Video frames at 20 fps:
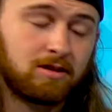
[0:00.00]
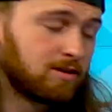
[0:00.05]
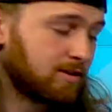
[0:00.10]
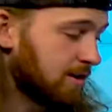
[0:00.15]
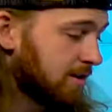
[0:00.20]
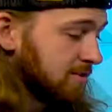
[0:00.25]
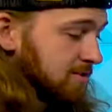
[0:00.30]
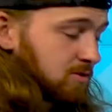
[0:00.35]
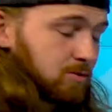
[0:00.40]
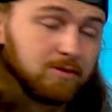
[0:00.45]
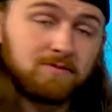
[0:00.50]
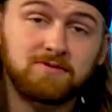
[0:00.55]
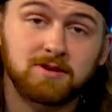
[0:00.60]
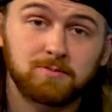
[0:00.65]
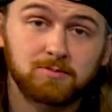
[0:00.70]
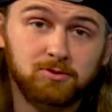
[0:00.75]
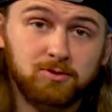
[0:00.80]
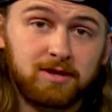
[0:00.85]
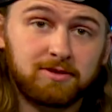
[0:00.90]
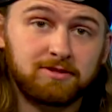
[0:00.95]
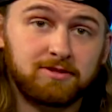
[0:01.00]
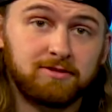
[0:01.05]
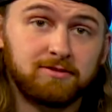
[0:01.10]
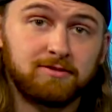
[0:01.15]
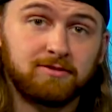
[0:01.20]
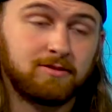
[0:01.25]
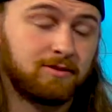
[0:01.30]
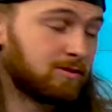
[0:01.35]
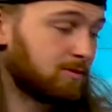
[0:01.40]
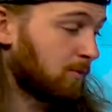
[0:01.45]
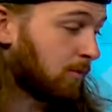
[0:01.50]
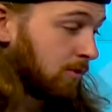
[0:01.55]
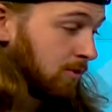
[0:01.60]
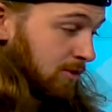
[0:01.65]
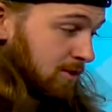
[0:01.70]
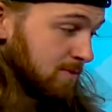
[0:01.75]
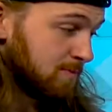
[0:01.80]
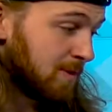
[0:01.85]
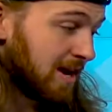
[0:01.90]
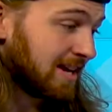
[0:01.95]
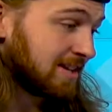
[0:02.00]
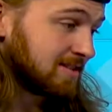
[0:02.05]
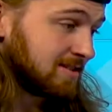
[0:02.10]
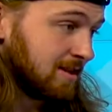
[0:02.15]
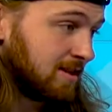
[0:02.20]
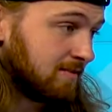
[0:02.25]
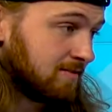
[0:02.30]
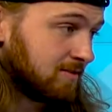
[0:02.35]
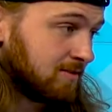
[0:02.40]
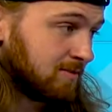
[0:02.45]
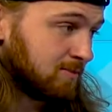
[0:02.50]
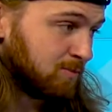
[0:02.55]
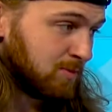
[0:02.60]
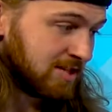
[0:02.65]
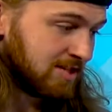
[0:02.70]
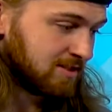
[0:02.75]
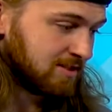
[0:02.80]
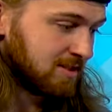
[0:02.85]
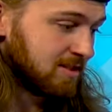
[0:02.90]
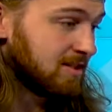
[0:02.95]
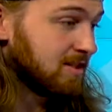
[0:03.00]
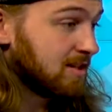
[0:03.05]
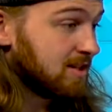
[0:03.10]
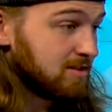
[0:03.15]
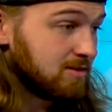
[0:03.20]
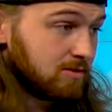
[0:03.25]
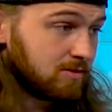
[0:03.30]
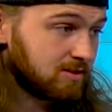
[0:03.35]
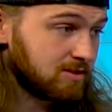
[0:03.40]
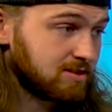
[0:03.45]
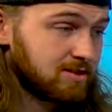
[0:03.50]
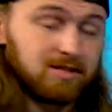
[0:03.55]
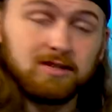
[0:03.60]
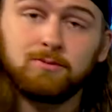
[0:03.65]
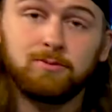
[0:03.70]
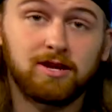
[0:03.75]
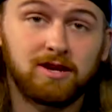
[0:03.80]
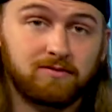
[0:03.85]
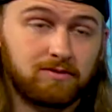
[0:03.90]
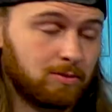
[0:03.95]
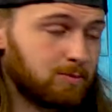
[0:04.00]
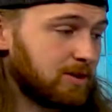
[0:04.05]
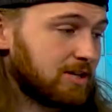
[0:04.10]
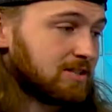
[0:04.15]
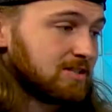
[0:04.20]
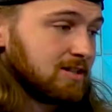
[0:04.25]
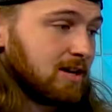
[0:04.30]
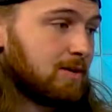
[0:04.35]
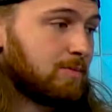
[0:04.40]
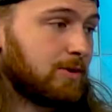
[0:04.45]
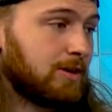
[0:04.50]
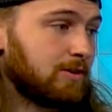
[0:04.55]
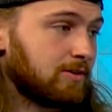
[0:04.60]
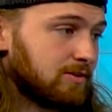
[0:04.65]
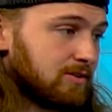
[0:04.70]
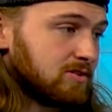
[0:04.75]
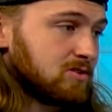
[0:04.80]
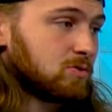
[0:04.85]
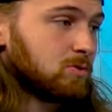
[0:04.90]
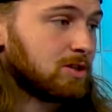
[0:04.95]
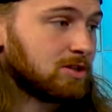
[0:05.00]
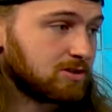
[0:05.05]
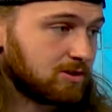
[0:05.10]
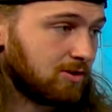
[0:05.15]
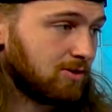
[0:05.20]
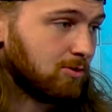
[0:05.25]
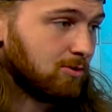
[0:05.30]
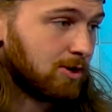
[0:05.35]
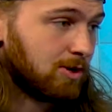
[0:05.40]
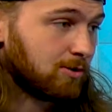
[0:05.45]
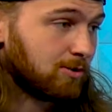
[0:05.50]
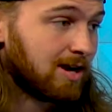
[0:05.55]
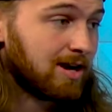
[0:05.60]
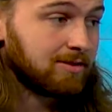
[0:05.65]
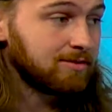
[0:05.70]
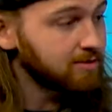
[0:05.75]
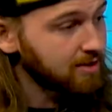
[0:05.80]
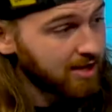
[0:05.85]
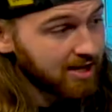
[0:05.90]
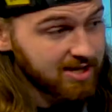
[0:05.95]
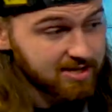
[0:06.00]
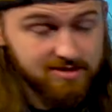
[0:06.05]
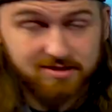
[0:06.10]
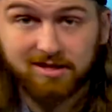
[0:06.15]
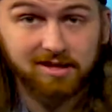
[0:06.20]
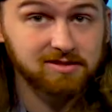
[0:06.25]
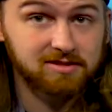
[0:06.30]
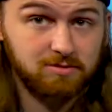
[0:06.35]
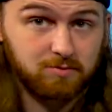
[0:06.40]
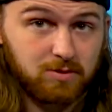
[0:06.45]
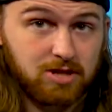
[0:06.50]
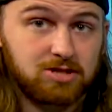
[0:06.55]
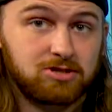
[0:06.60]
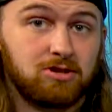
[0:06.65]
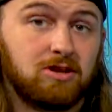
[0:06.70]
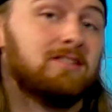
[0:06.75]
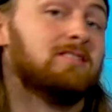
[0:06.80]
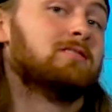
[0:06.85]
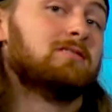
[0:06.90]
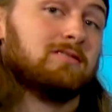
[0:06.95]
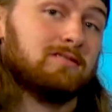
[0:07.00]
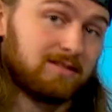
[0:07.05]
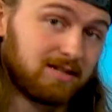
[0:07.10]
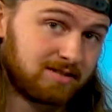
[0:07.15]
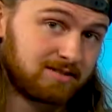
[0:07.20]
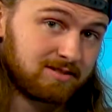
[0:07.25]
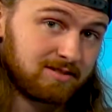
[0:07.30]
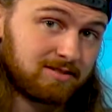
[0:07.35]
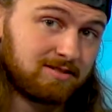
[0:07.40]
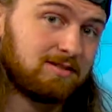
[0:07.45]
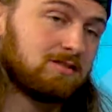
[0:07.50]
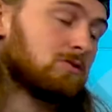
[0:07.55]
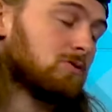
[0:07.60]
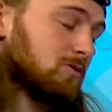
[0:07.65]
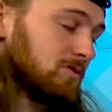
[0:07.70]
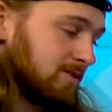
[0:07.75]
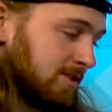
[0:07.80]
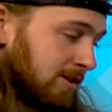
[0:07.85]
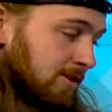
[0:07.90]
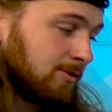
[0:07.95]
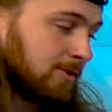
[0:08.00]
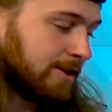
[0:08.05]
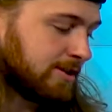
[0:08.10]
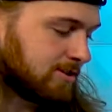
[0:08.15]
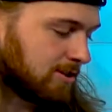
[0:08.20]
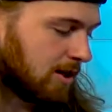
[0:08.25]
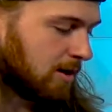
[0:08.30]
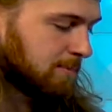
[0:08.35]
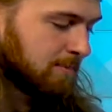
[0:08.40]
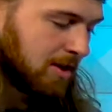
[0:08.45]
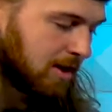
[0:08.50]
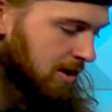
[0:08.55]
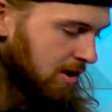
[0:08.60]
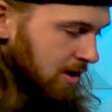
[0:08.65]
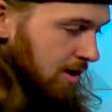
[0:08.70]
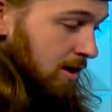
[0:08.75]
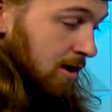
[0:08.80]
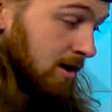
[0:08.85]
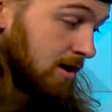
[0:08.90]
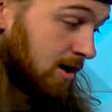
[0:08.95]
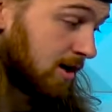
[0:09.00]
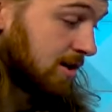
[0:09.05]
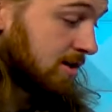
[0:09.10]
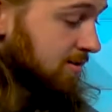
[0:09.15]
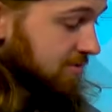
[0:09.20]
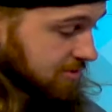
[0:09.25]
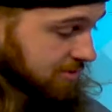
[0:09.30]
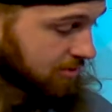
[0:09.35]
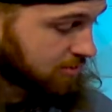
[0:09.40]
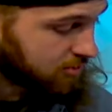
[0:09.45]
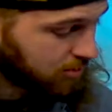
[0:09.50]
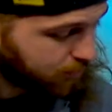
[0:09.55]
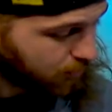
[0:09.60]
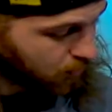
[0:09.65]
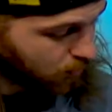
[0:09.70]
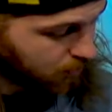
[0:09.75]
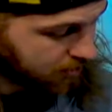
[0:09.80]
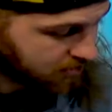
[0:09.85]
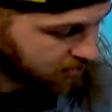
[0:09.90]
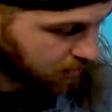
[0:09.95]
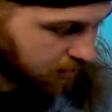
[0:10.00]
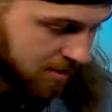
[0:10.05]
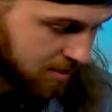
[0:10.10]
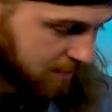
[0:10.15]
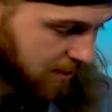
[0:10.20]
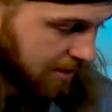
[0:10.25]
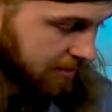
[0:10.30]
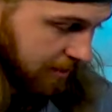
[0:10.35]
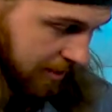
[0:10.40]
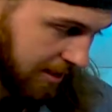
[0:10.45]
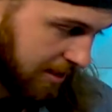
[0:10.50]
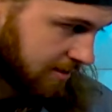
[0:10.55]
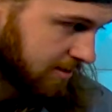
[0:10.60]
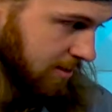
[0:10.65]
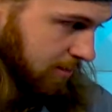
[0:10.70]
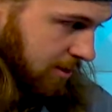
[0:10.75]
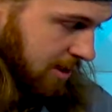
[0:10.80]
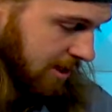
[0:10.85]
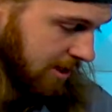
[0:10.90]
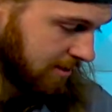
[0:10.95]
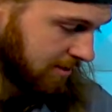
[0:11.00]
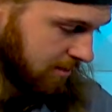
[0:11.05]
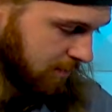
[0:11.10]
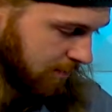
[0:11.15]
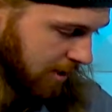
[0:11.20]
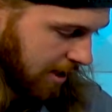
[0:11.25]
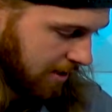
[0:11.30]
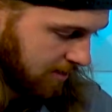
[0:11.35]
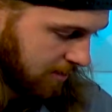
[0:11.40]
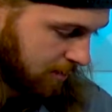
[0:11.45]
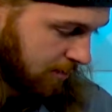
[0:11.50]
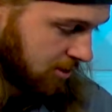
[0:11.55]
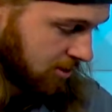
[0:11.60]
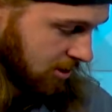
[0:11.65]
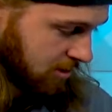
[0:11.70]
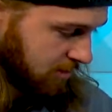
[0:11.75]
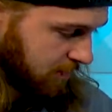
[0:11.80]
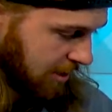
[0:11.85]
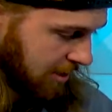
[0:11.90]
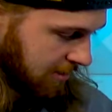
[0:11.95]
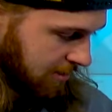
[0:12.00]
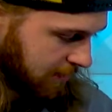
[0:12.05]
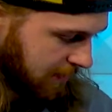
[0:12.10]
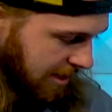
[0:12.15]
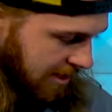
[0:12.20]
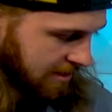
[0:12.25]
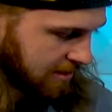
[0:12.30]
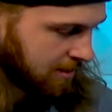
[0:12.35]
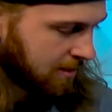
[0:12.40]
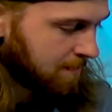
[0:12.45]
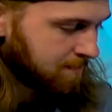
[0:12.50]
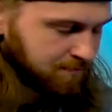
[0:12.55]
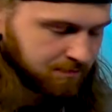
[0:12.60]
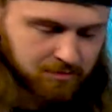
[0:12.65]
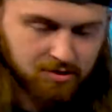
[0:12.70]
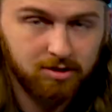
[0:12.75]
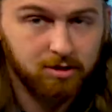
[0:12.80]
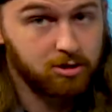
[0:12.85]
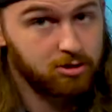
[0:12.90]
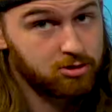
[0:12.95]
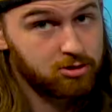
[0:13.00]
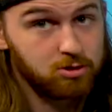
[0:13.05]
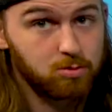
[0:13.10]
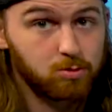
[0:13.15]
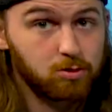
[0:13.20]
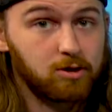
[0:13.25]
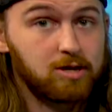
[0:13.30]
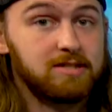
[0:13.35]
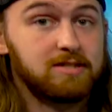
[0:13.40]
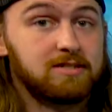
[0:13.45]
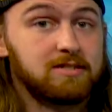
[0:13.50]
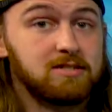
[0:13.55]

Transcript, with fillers: All right, so we've jumped around here to the, the backside of the PC. As you can see, we have our big side panel that swings all the way around and it's got some mesh on it. Nice to see Corsair, great job. Uh, here's our triple 120 mount again that we had in the that we talked about in the back super great to